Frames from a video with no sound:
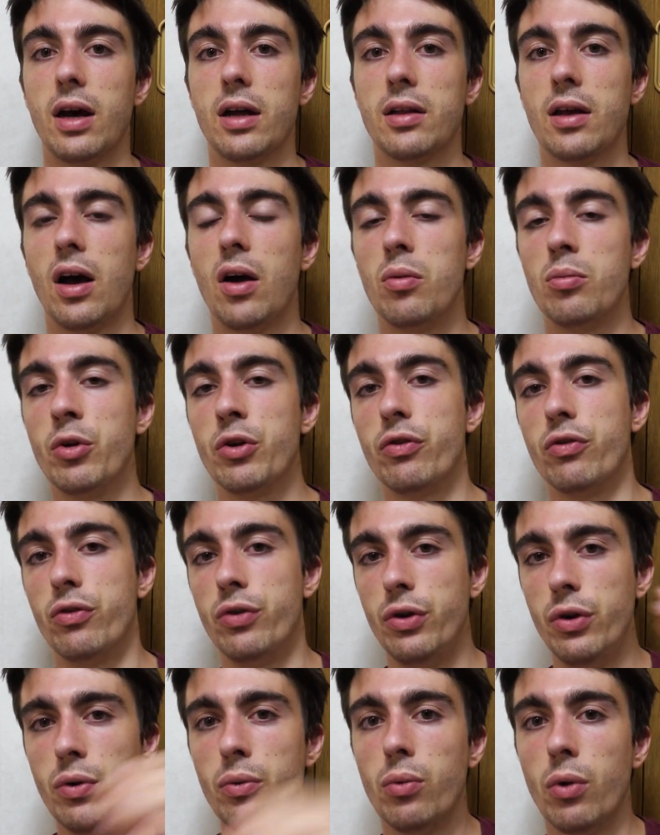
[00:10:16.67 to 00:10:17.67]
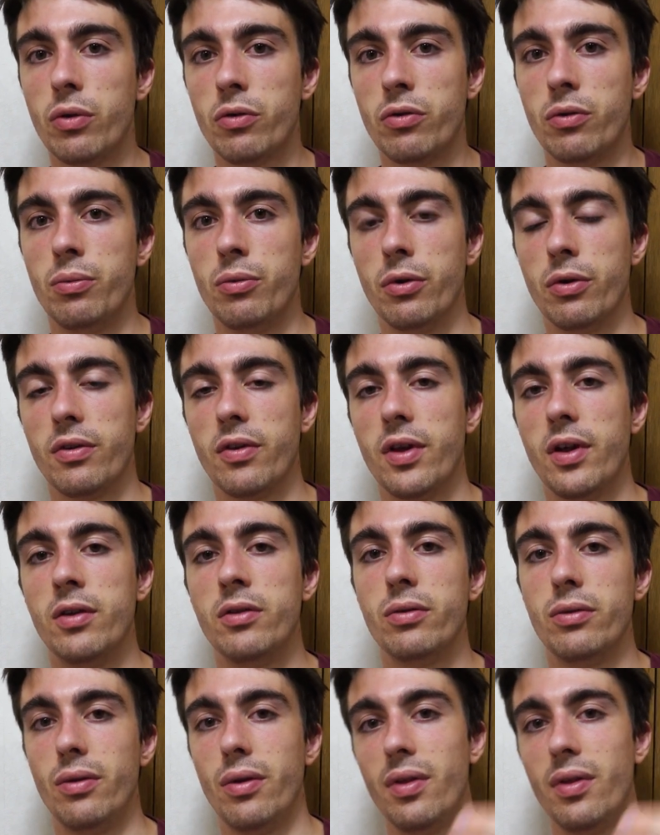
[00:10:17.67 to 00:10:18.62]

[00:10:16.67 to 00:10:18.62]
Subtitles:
at how much you want to put into